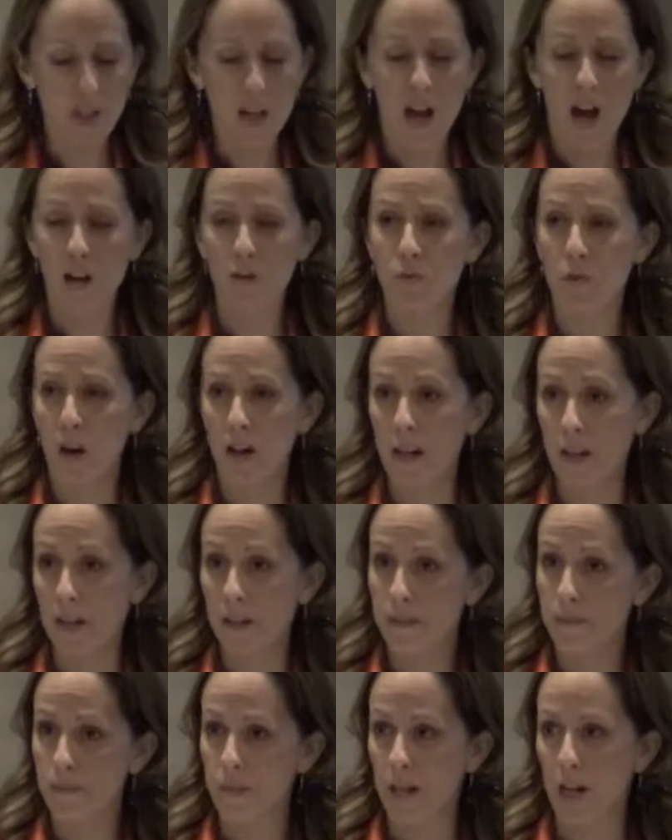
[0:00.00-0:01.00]
I read
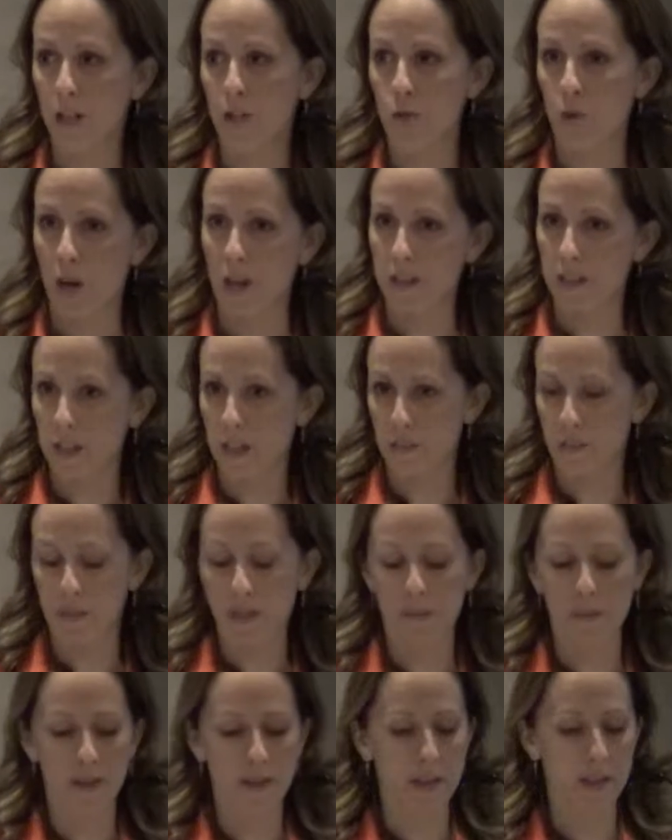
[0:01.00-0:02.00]
it, and I tried to
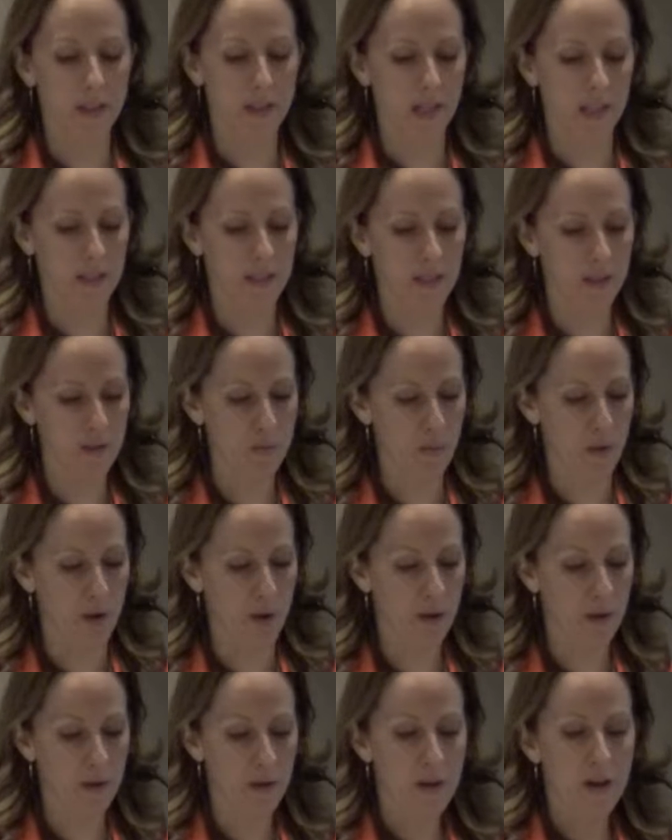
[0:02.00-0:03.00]
implement the things in the
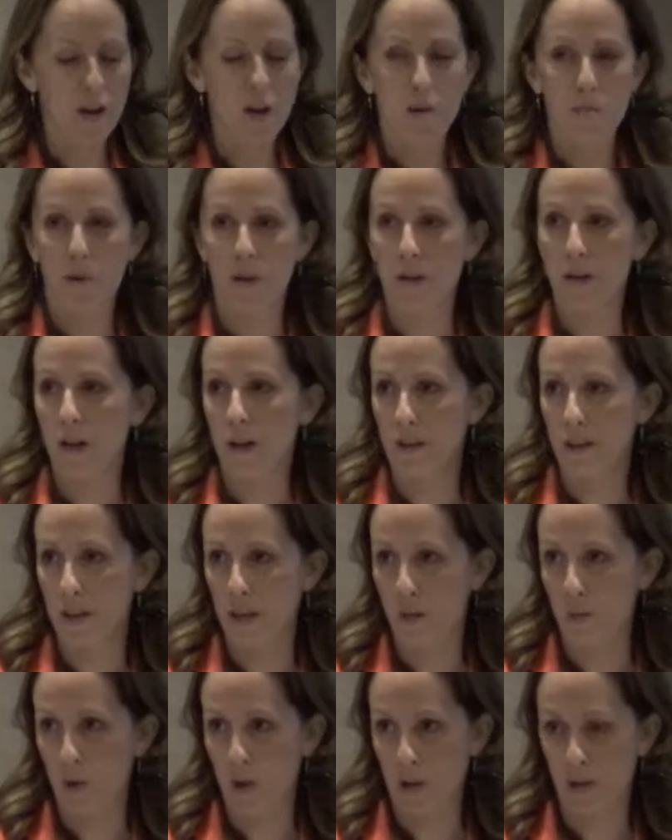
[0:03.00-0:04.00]
book, but
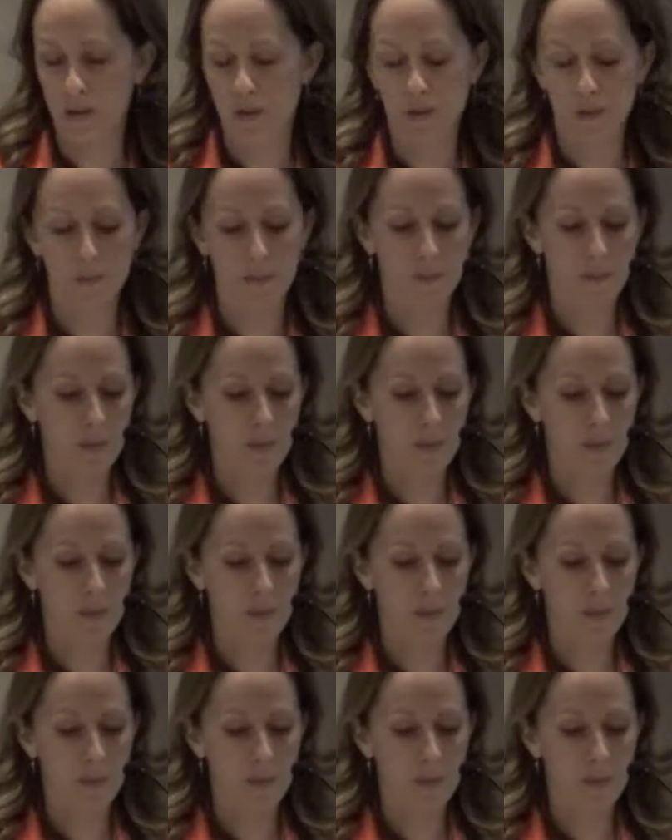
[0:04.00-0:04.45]
nothing worked.